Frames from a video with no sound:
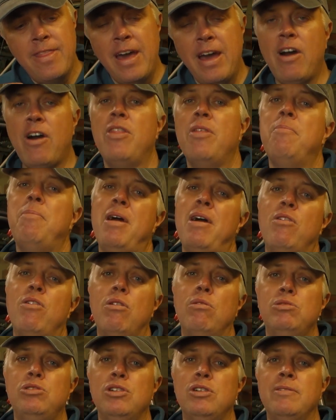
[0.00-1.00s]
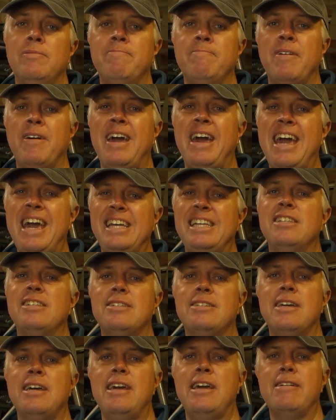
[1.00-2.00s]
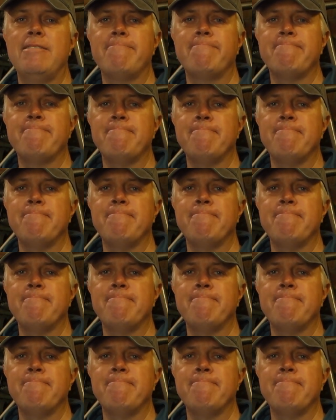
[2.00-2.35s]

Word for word: they are the better option, I hate to say it.